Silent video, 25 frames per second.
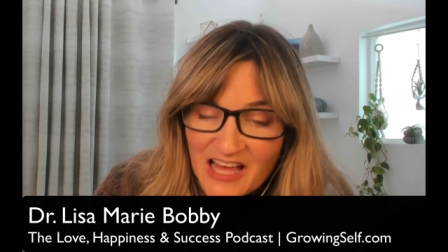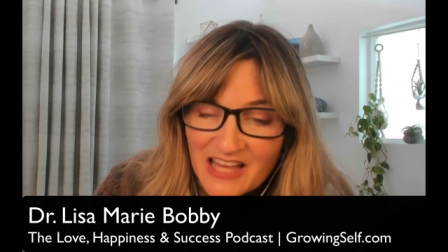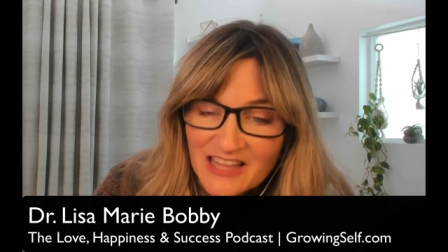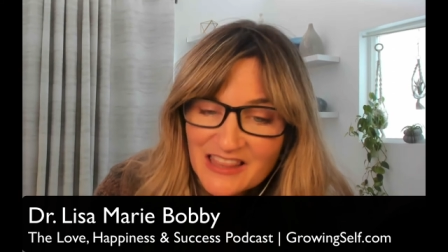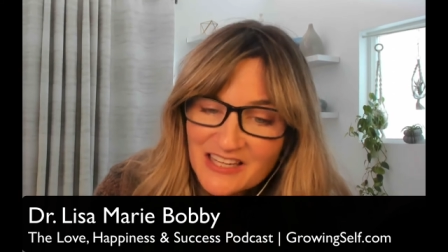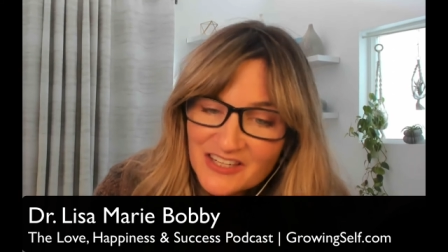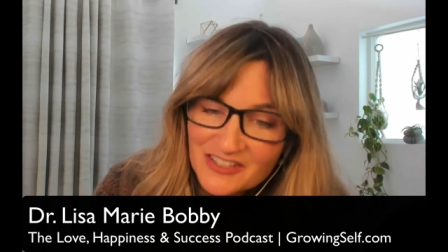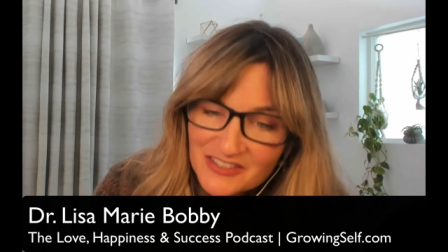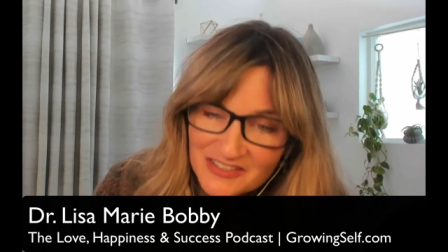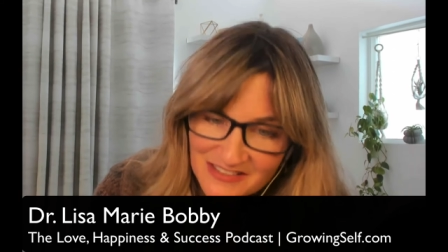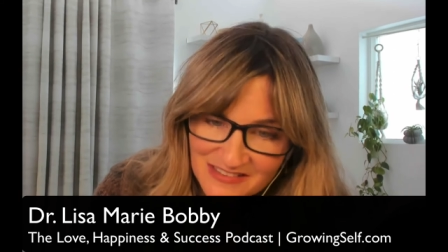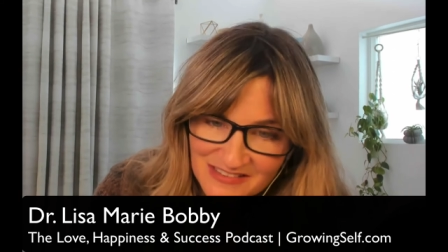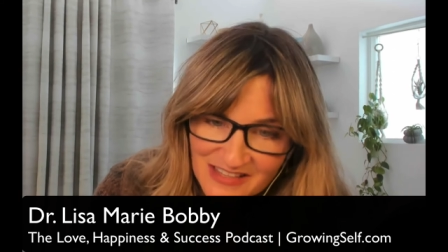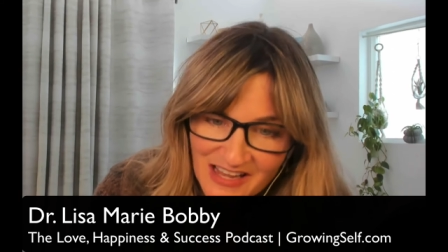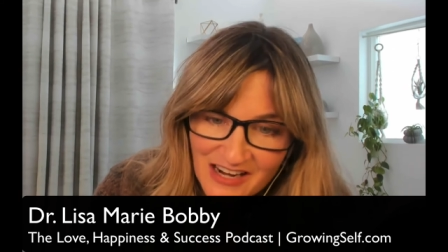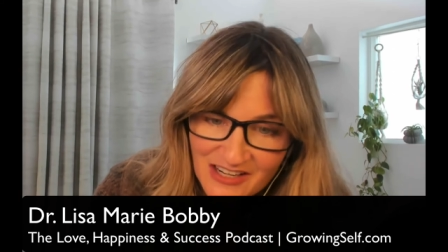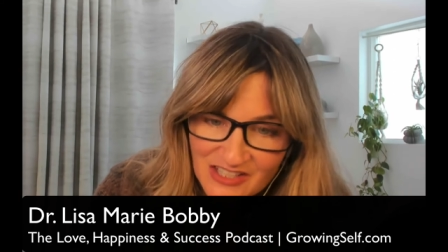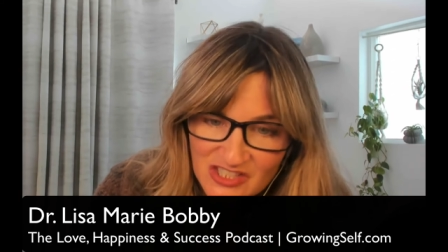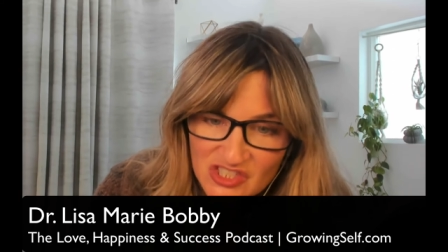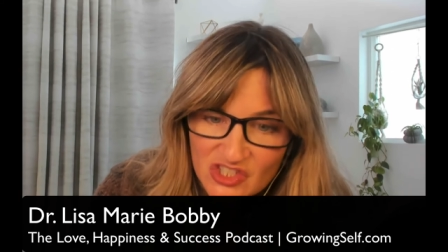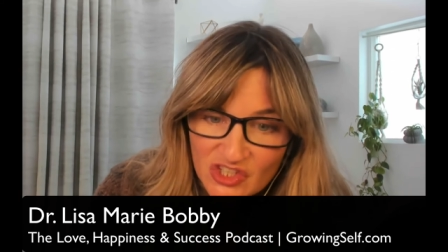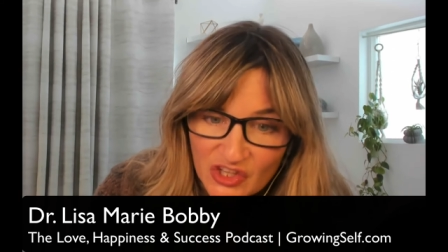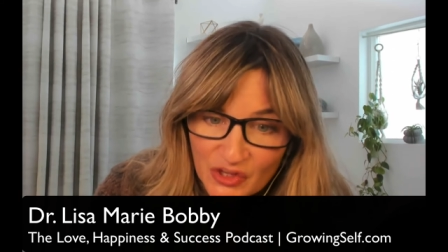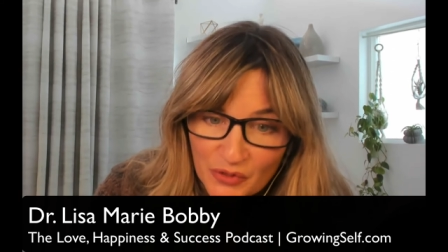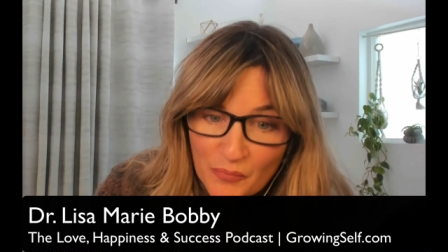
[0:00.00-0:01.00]
there is
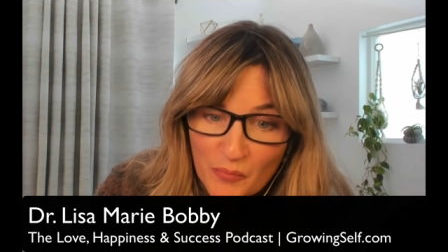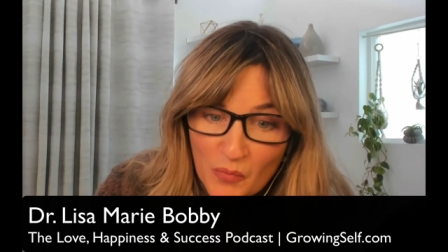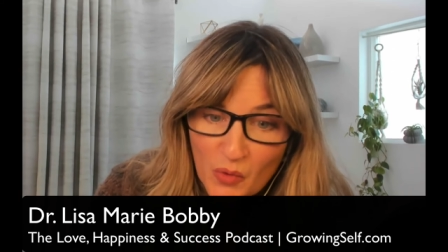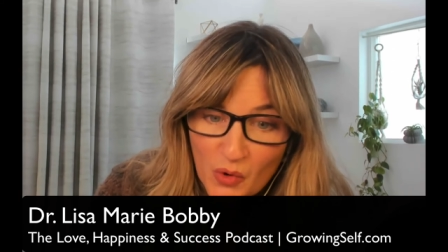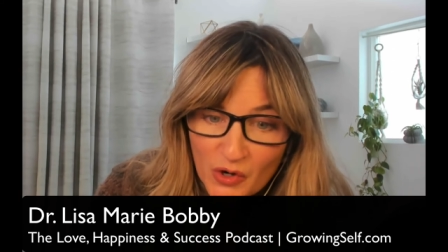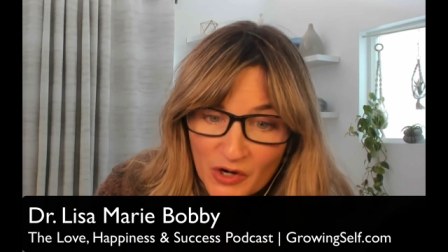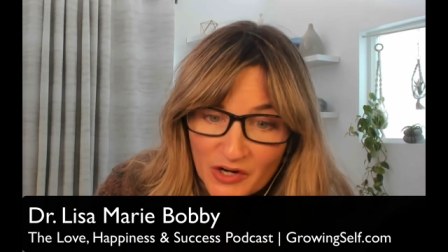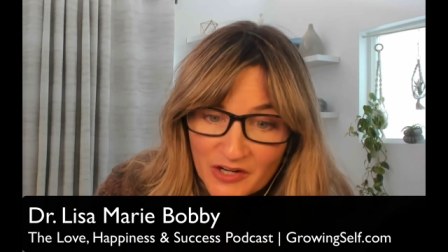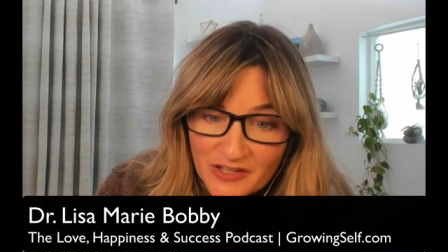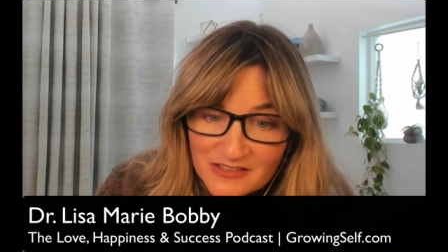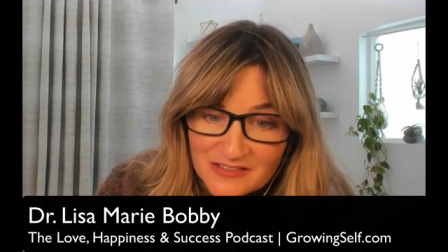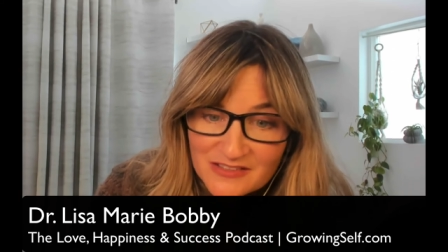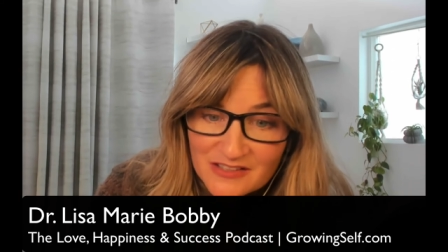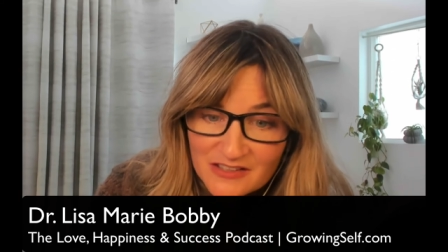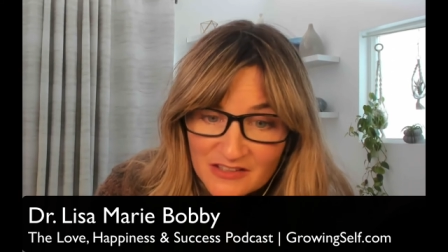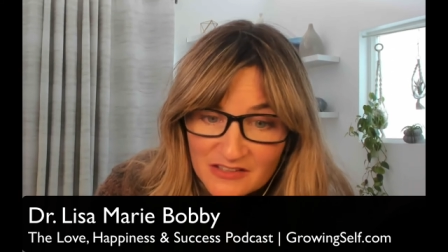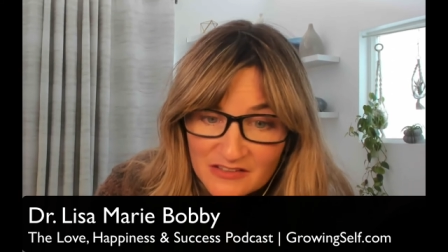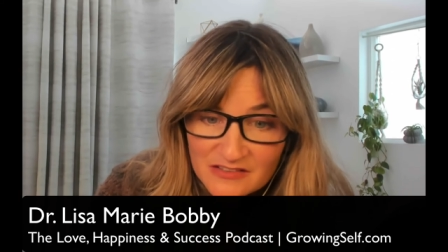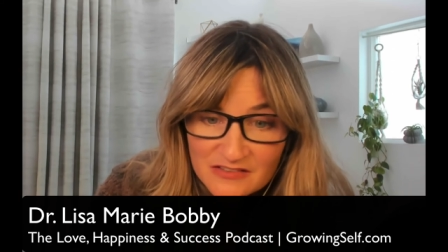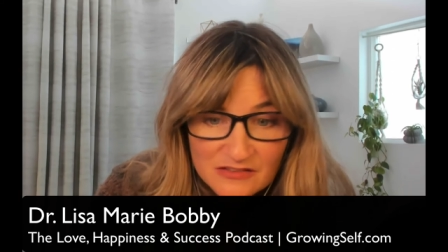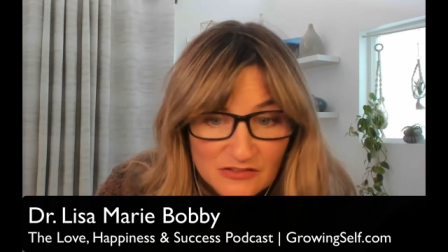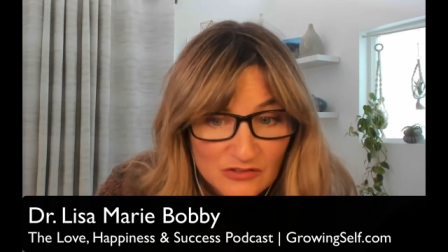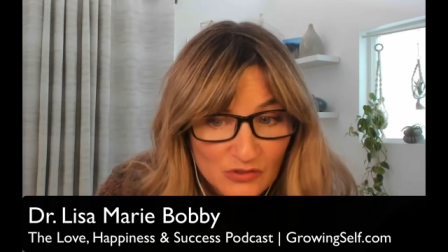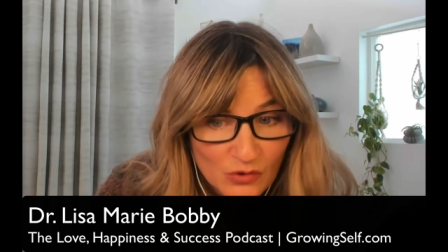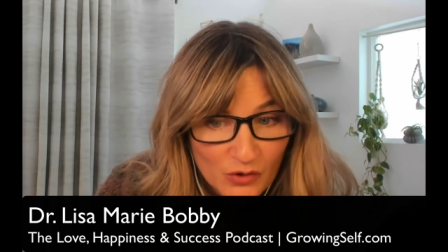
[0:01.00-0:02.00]
actually more to the
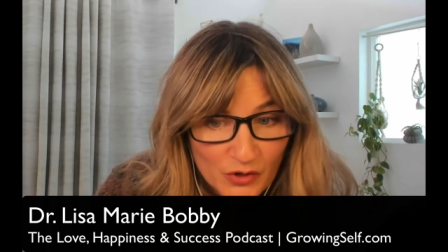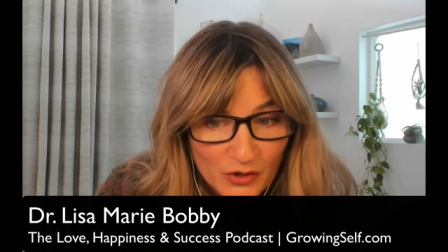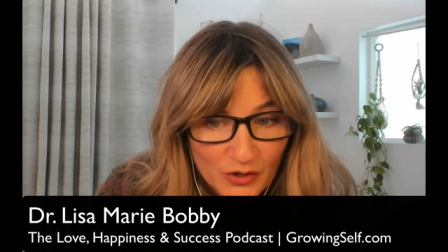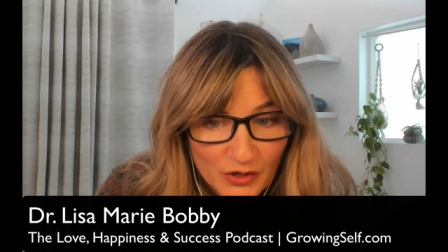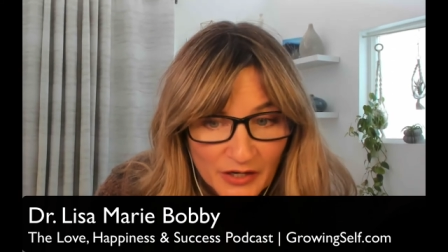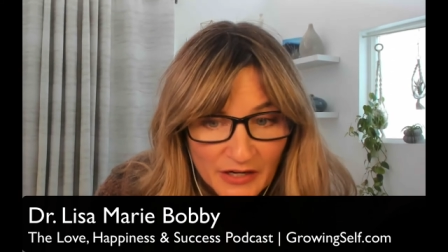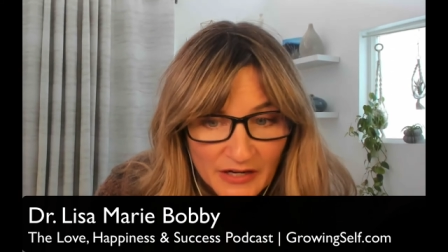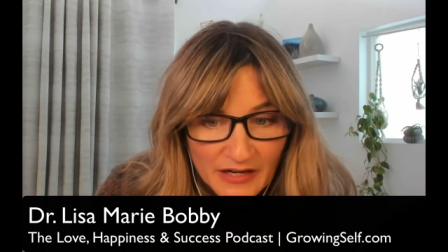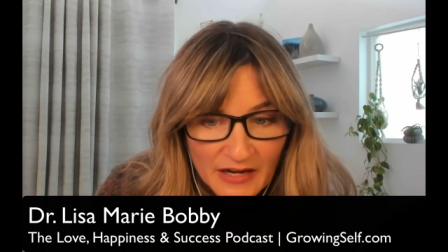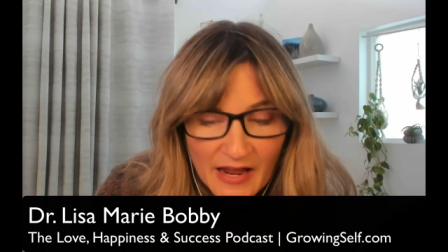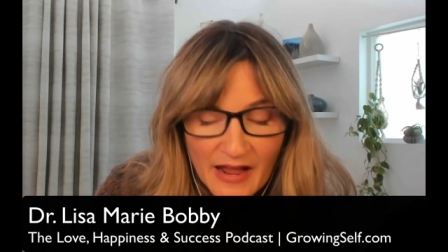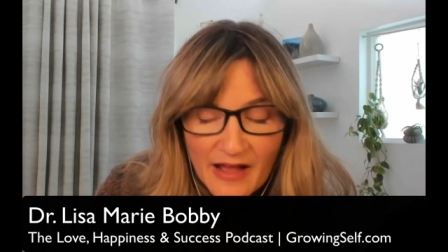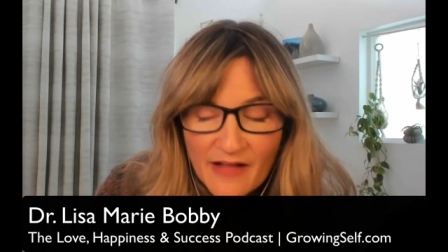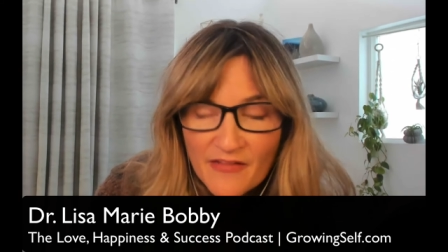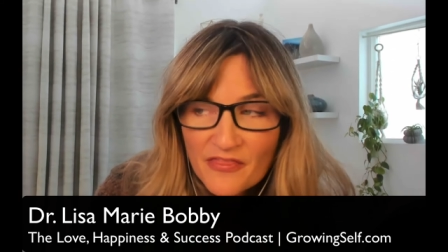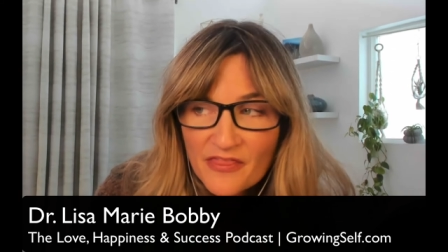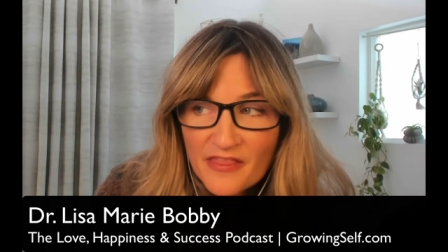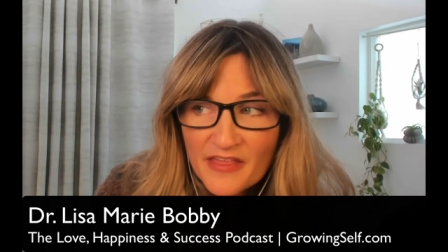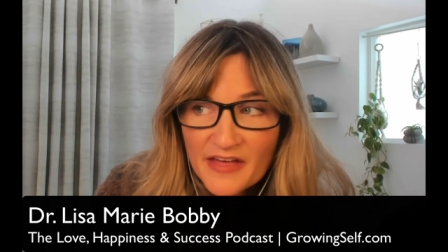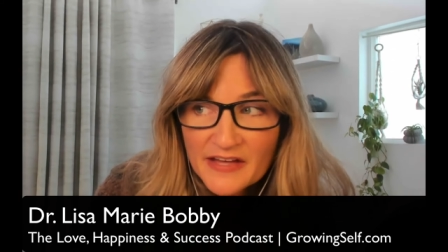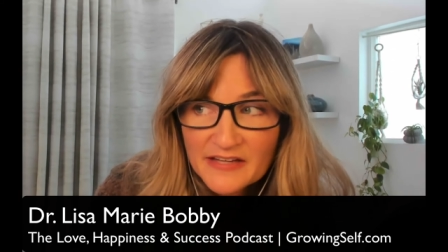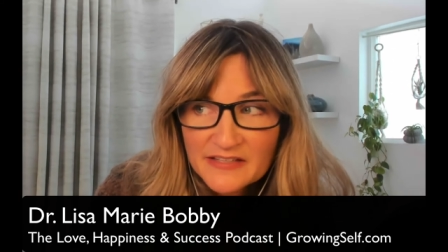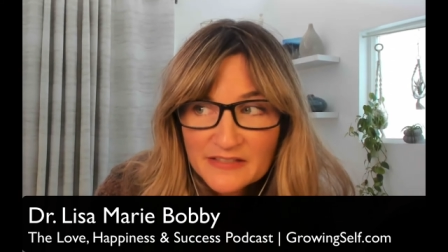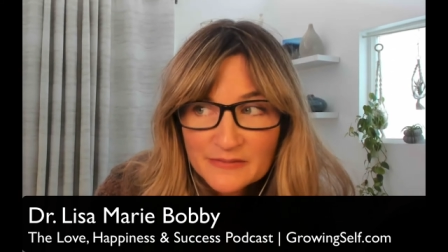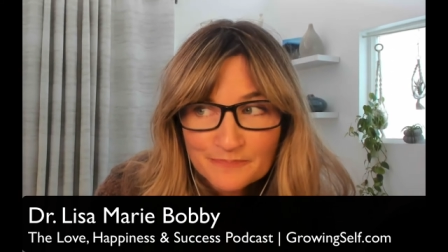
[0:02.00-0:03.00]
story, and
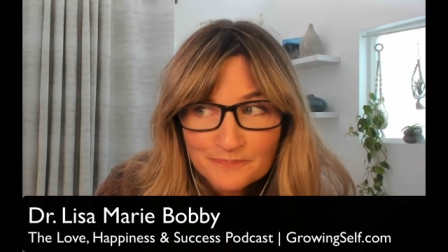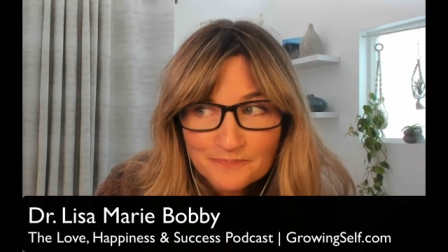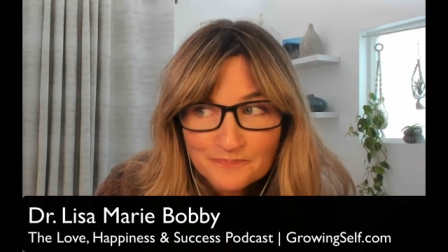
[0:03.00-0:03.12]
that,